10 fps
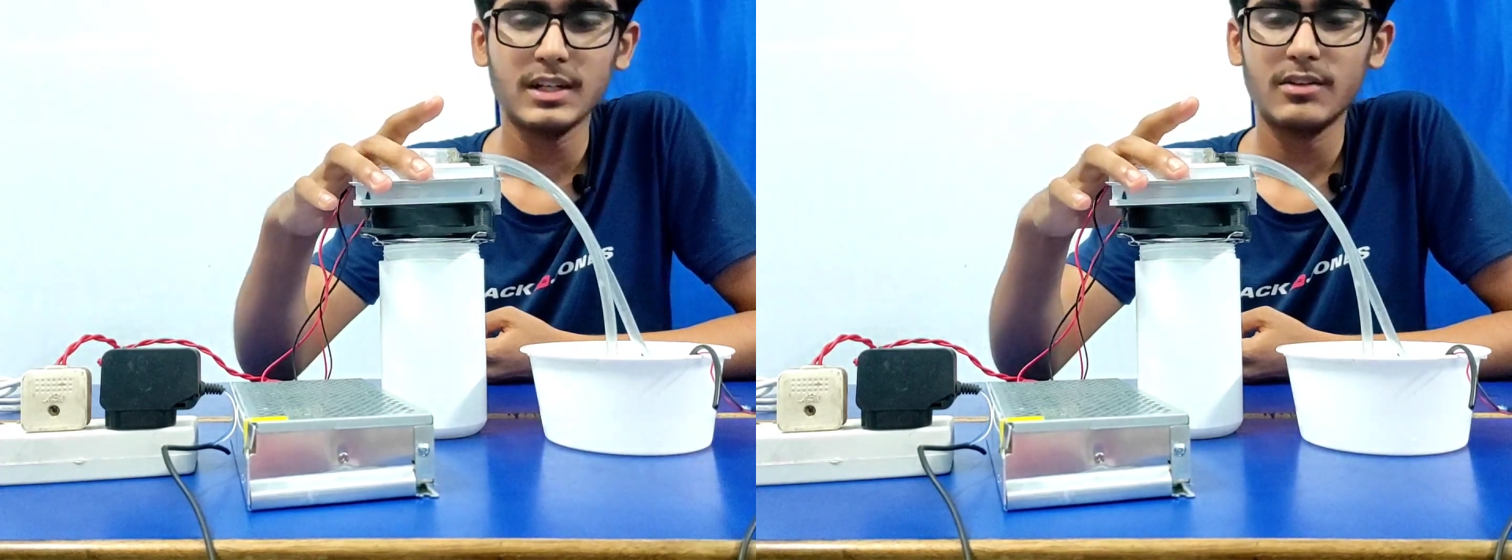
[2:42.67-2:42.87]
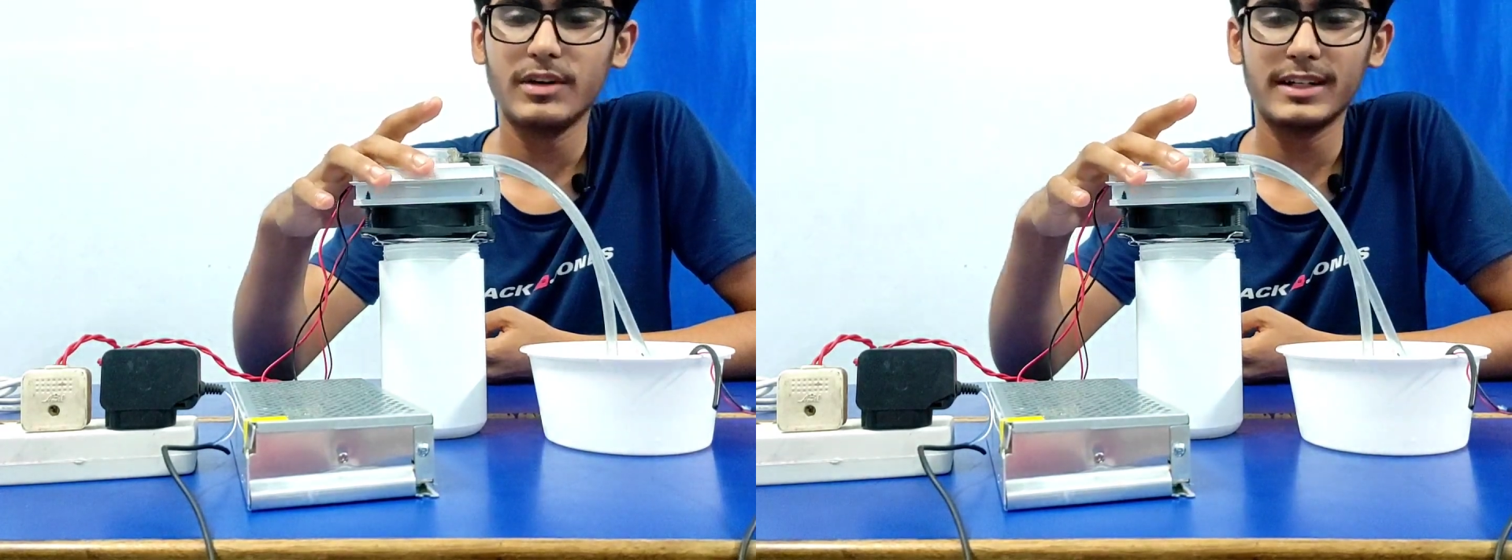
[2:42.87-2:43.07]

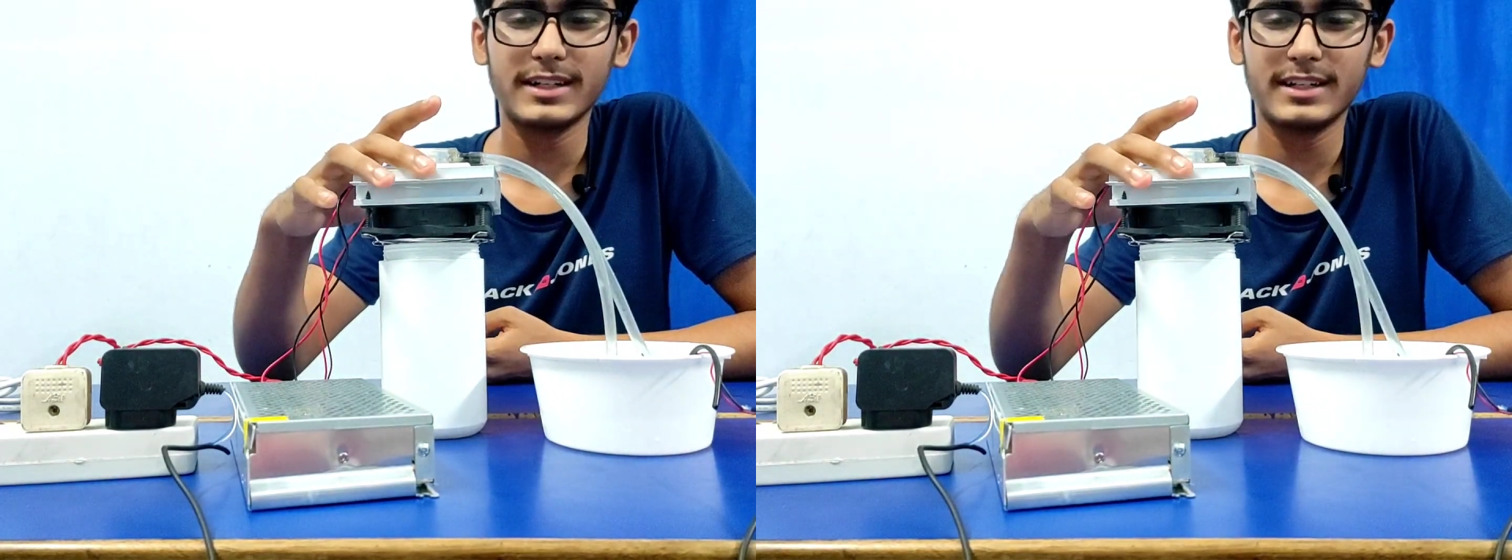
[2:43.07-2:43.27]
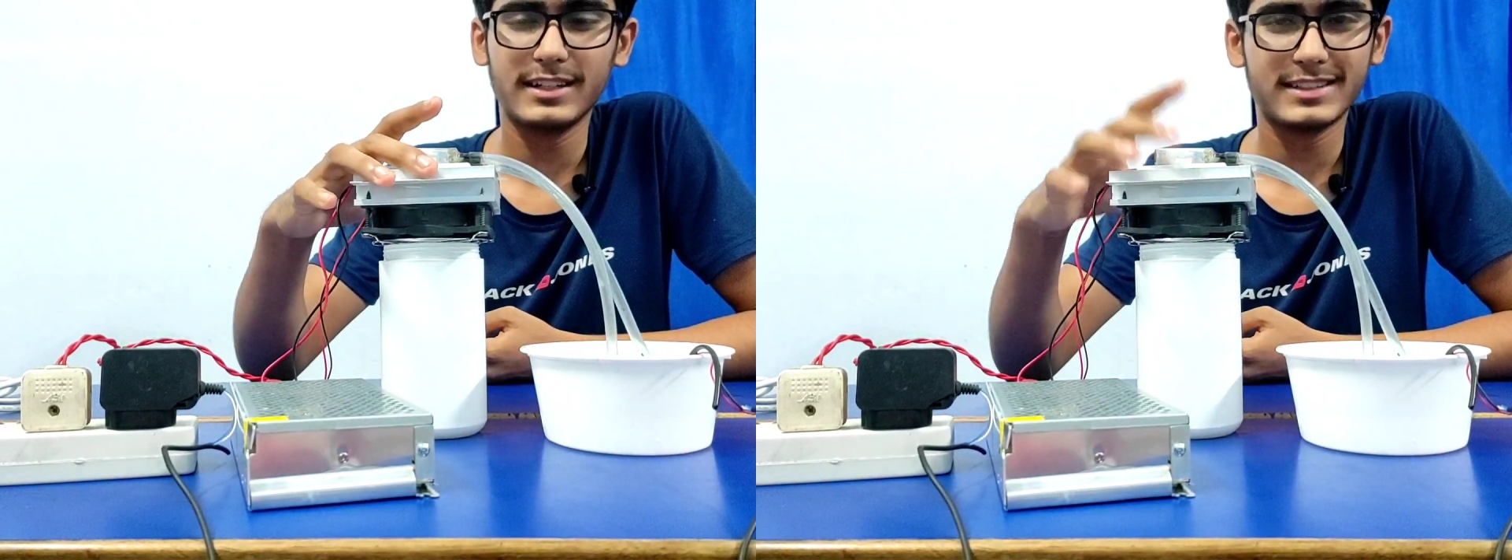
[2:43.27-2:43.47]
What
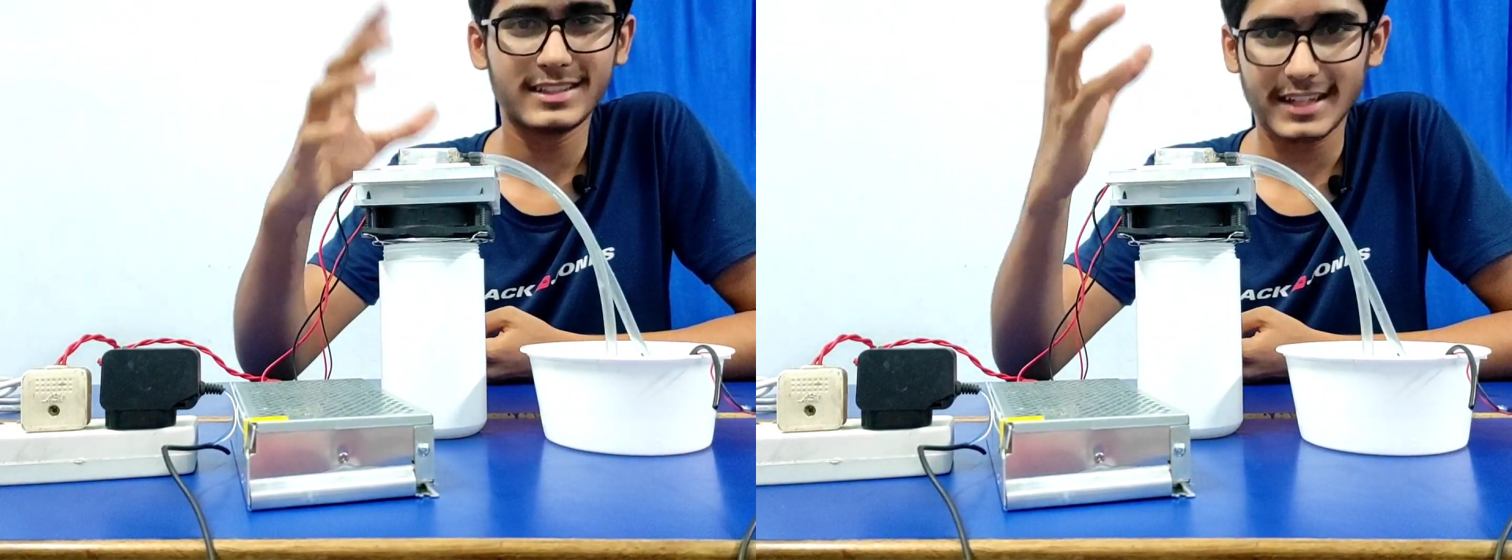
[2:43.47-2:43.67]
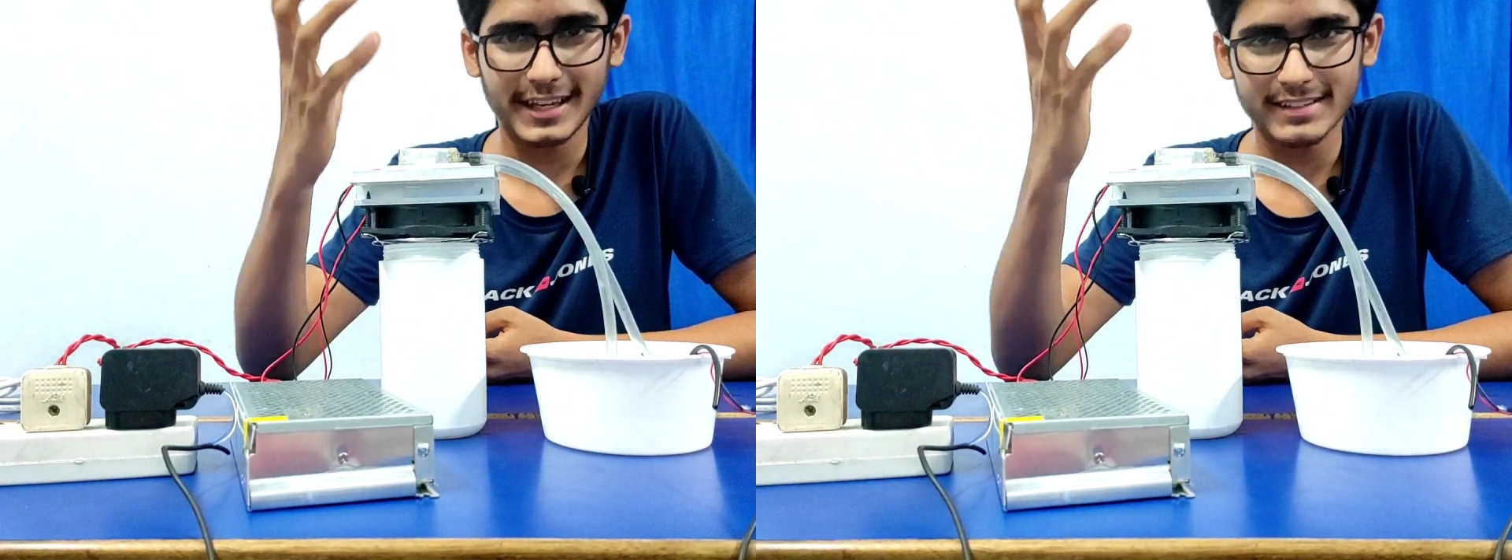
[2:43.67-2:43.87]
it does
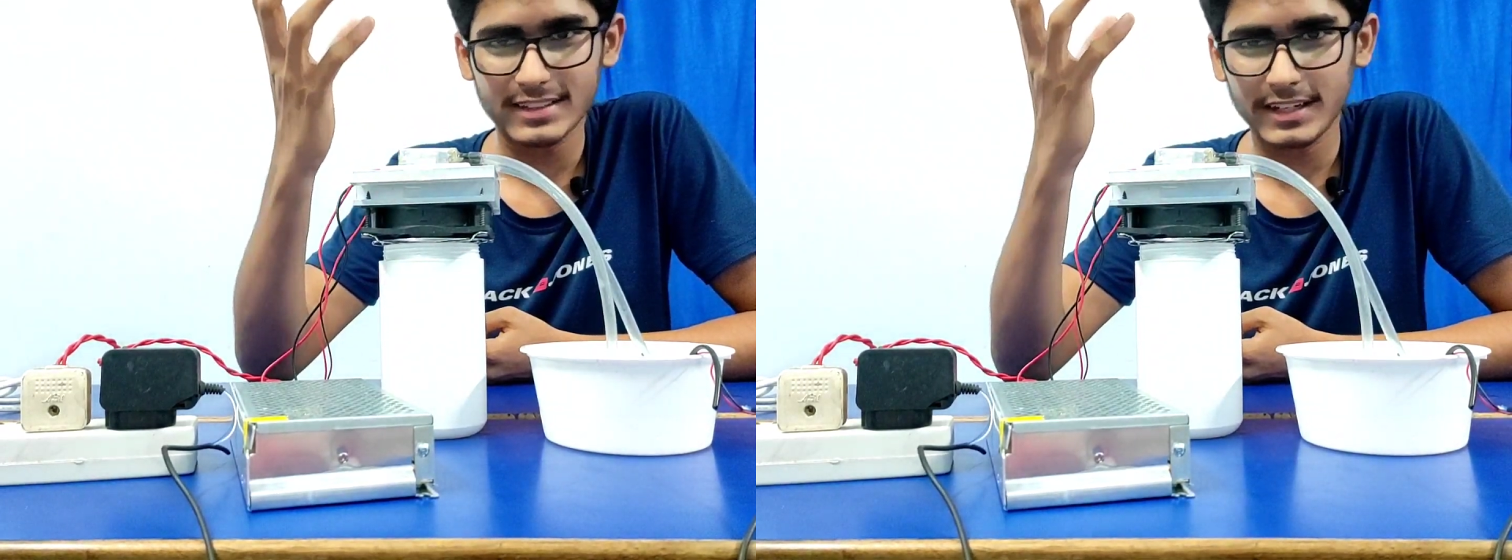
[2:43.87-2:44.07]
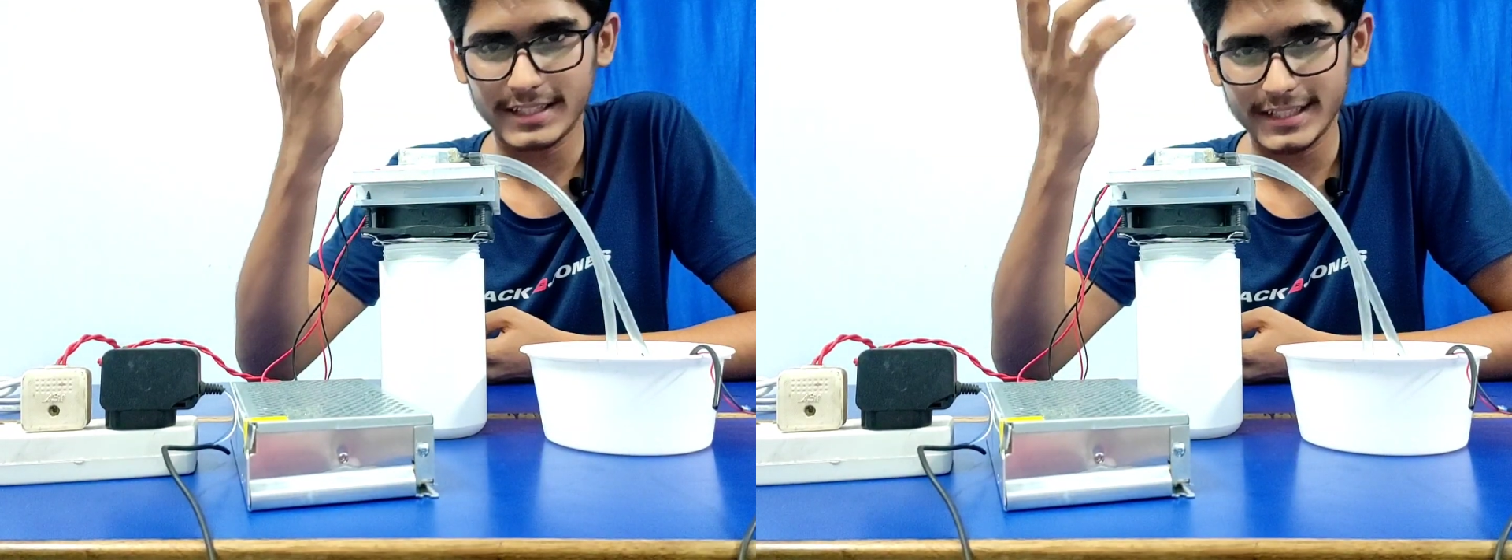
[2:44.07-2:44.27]
is takes
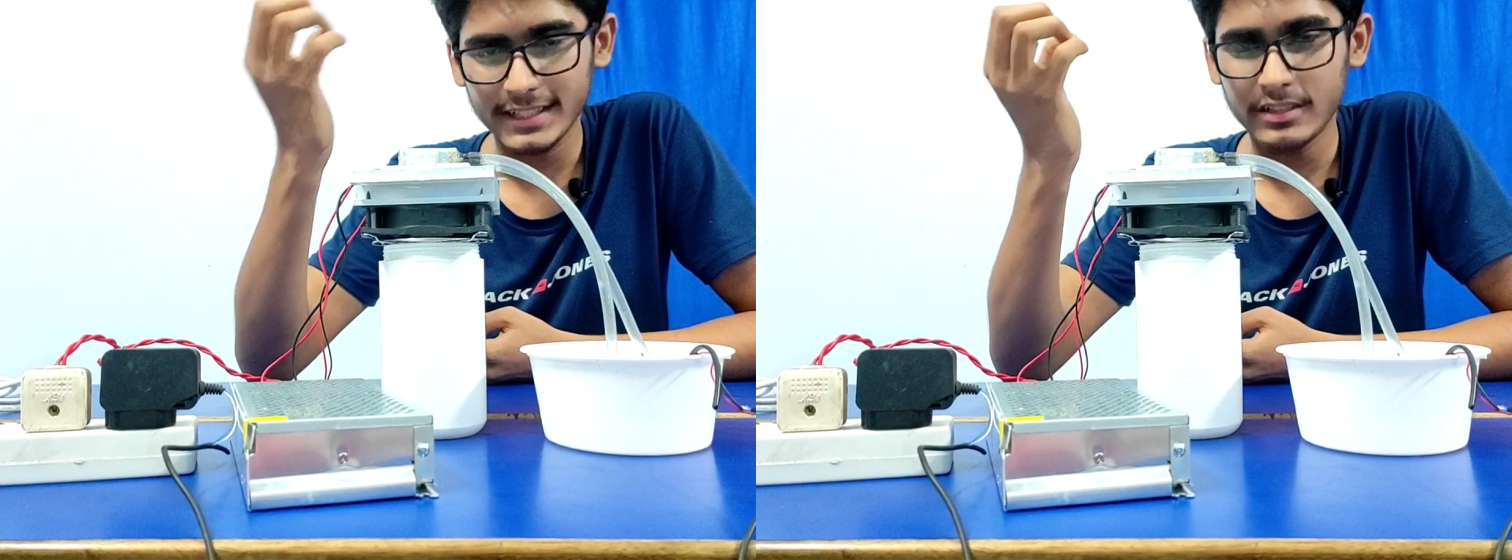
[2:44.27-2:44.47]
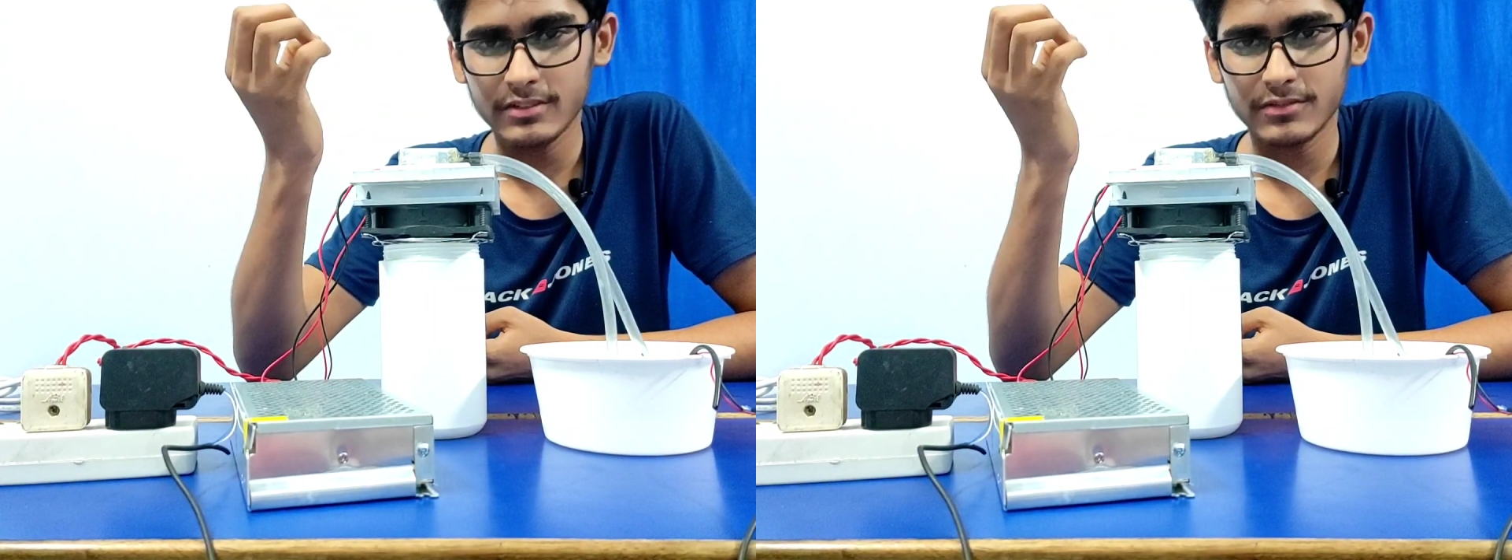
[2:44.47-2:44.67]
the
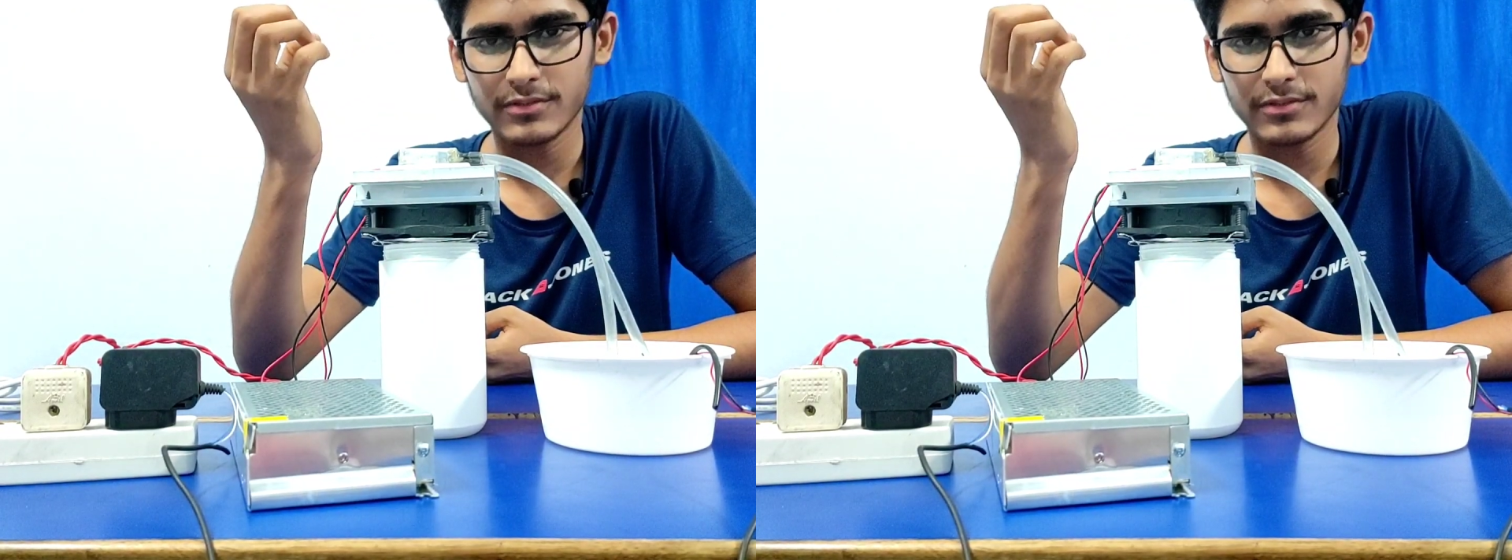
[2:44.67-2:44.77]
heat